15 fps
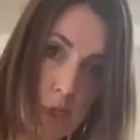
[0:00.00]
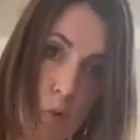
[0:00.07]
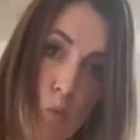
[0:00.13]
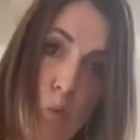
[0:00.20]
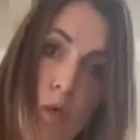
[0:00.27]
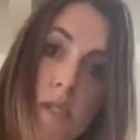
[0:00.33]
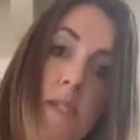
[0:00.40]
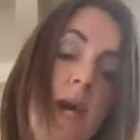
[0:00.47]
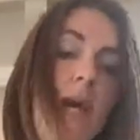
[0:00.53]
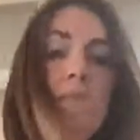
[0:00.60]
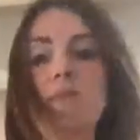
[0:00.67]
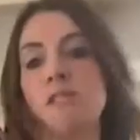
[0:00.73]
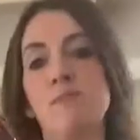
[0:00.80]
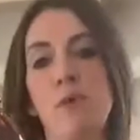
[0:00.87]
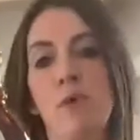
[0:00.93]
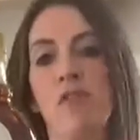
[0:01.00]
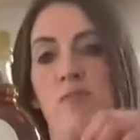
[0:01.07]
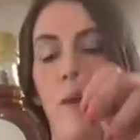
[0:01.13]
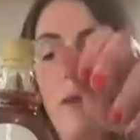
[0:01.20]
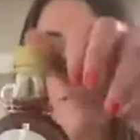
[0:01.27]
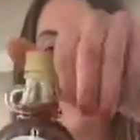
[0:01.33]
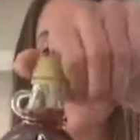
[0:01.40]
So 1 tablespoon
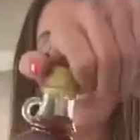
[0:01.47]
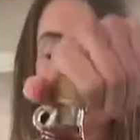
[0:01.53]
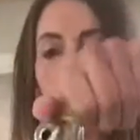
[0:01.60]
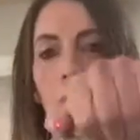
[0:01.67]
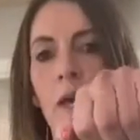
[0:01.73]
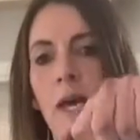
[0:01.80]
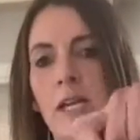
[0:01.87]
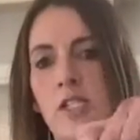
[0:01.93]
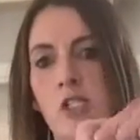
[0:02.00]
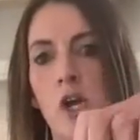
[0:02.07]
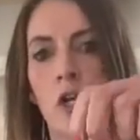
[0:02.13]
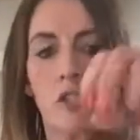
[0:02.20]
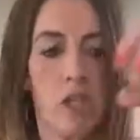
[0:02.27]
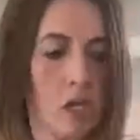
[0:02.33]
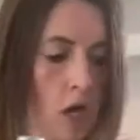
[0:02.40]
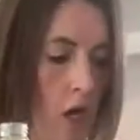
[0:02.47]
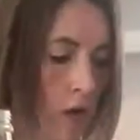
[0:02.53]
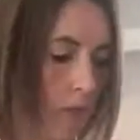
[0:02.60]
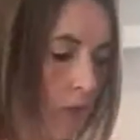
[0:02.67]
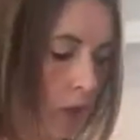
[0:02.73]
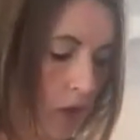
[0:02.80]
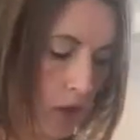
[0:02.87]
of maple syrup. It's not a
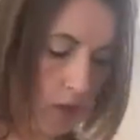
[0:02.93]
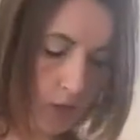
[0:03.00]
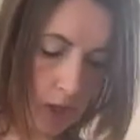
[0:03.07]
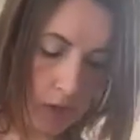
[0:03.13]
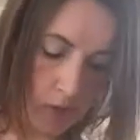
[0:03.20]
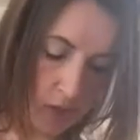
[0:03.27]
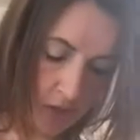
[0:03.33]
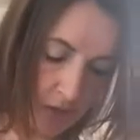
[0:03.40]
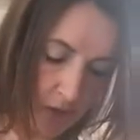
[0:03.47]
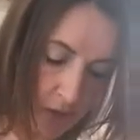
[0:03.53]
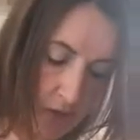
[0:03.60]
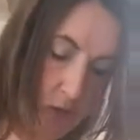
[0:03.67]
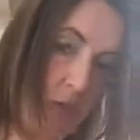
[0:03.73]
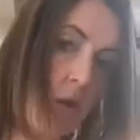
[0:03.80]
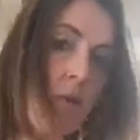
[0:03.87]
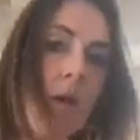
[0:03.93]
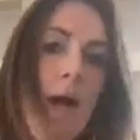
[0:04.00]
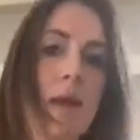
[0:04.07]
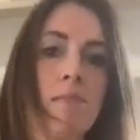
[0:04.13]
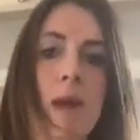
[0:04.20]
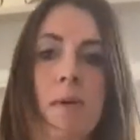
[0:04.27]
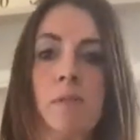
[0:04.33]
lot. Those of you that don't
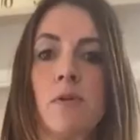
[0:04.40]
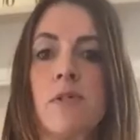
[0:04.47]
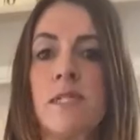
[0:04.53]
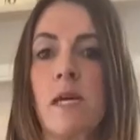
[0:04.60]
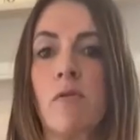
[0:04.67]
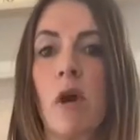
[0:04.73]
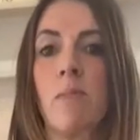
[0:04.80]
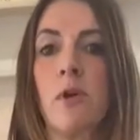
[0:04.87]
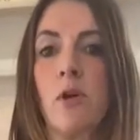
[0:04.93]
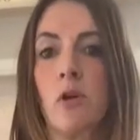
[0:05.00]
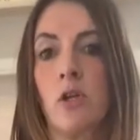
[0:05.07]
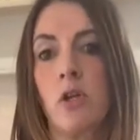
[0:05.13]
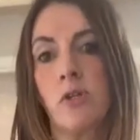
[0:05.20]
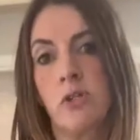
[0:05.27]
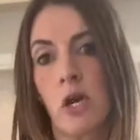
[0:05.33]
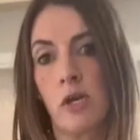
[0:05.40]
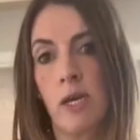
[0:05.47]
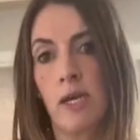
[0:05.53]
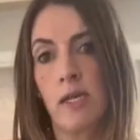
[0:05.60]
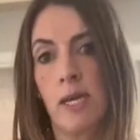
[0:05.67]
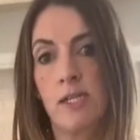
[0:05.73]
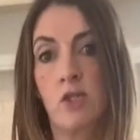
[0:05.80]
like maple syrup, you can use
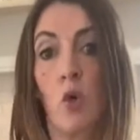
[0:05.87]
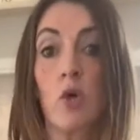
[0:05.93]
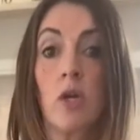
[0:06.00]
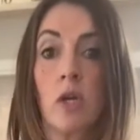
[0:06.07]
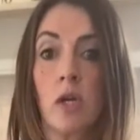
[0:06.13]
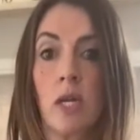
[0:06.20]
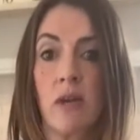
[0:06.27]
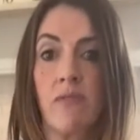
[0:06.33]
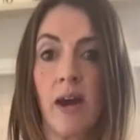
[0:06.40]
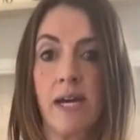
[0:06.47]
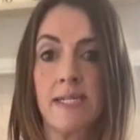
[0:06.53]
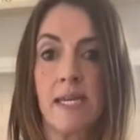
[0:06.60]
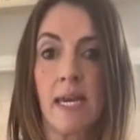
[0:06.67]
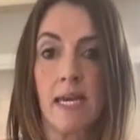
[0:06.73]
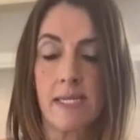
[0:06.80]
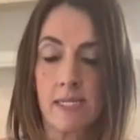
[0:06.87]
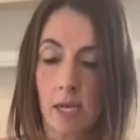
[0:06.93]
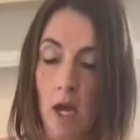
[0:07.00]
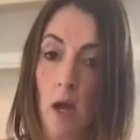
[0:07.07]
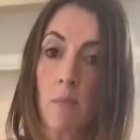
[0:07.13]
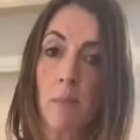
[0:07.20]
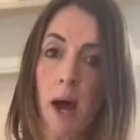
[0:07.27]
honey in this, or you can leave it as it is.
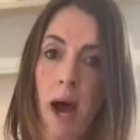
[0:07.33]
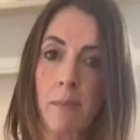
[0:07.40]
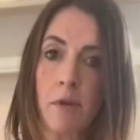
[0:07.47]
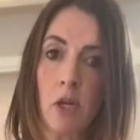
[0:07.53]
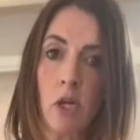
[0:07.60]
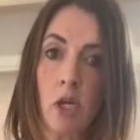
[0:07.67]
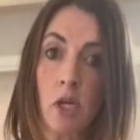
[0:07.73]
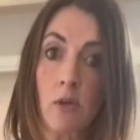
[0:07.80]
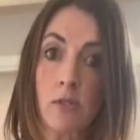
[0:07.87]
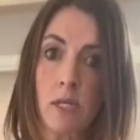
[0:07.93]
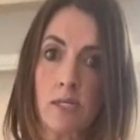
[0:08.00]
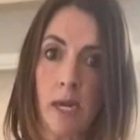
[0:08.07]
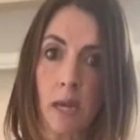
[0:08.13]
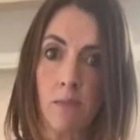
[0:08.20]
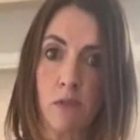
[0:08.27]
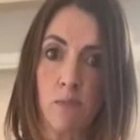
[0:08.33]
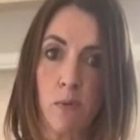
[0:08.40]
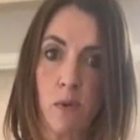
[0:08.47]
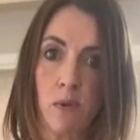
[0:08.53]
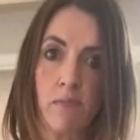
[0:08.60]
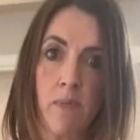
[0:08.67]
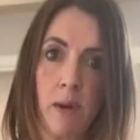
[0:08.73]
But I'm going to use a
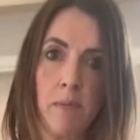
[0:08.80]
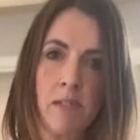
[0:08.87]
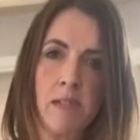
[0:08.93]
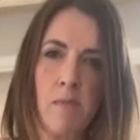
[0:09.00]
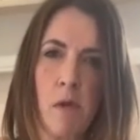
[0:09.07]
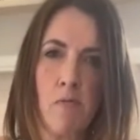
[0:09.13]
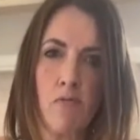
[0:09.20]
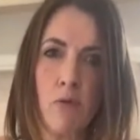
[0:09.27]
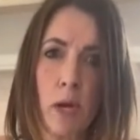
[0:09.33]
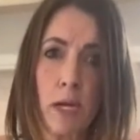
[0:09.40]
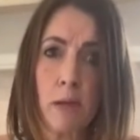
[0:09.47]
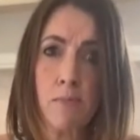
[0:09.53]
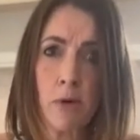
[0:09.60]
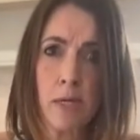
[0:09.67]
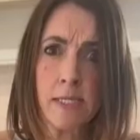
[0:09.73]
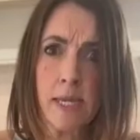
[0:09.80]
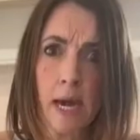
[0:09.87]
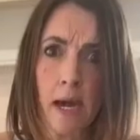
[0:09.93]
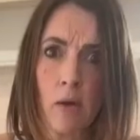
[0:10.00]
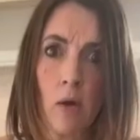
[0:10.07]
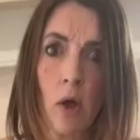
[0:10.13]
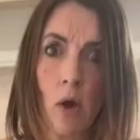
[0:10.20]
tablespoon of maple syrup. It really brings
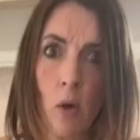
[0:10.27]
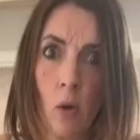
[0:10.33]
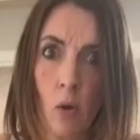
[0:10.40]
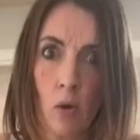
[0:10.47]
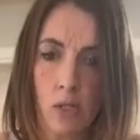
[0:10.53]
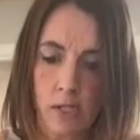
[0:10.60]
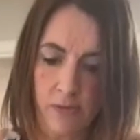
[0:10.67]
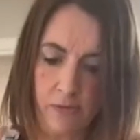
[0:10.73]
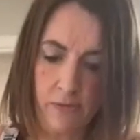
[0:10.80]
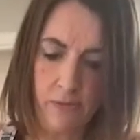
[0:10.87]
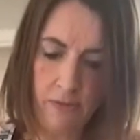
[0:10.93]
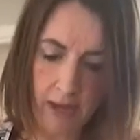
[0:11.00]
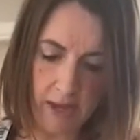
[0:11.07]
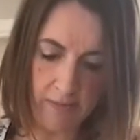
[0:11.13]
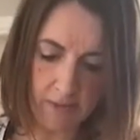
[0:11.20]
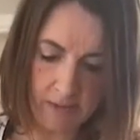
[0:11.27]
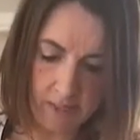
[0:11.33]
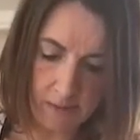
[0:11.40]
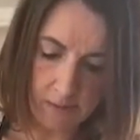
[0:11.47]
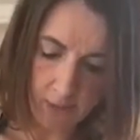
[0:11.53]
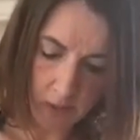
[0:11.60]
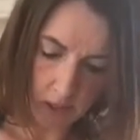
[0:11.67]
out all the different
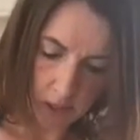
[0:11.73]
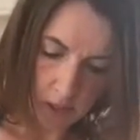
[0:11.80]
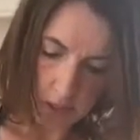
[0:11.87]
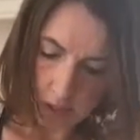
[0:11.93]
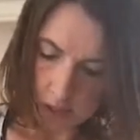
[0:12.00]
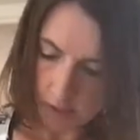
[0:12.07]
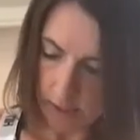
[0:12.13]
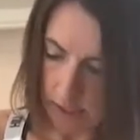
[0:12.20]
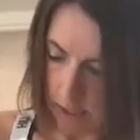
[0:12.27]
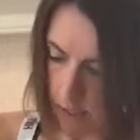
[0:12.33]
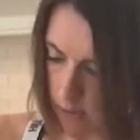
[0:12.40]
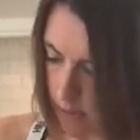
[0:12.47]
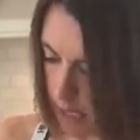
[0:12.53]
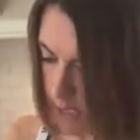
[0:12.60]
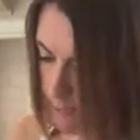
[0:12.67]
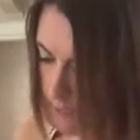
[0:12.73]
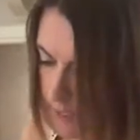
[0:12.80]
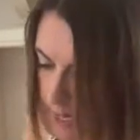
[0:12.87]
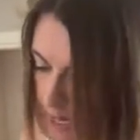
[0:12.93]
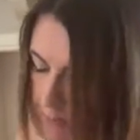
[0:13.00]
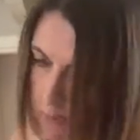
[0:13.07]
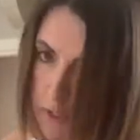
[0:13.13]
flavours. So there's my
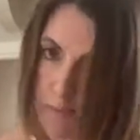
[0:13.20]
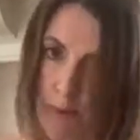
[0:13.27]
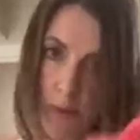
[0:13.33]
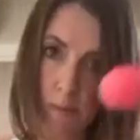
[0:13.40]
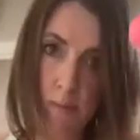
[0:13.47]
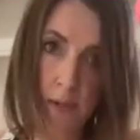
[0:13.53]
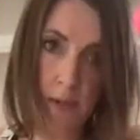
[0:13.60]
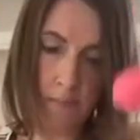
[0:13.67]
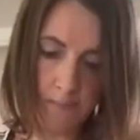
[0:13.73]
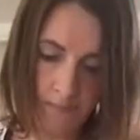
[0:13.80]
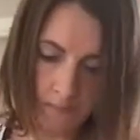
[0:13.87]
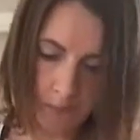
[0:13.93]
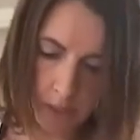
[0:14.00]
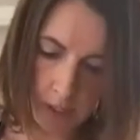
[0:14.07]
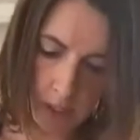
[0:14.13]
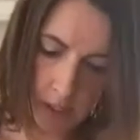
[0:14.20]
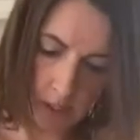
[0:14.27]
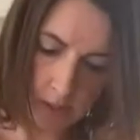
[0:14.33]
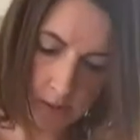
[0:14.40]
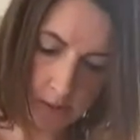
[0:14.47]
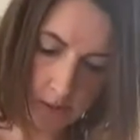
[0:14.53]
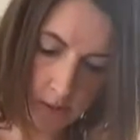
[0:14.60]
tablespoon bit, and it
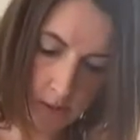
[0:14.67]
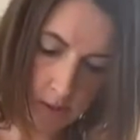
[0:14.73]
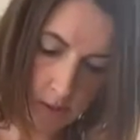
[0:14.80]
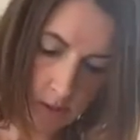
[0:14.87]
goes.